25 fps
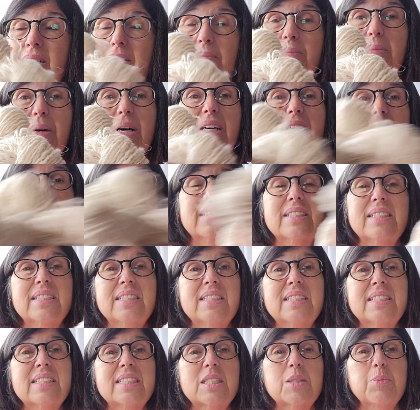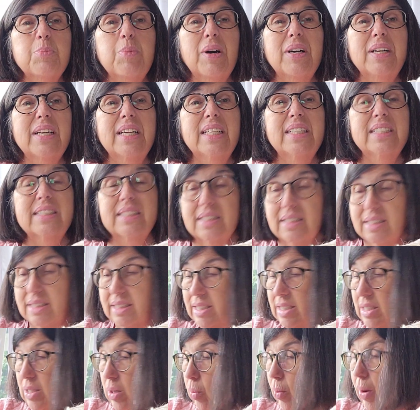But spun it,
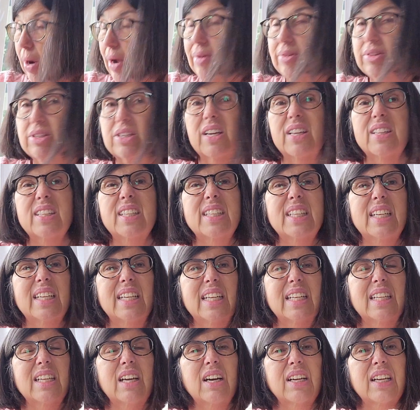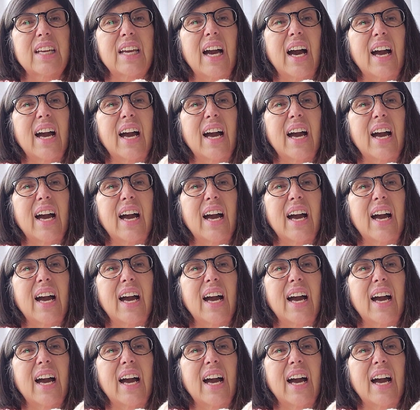wound it on the niddynoddy.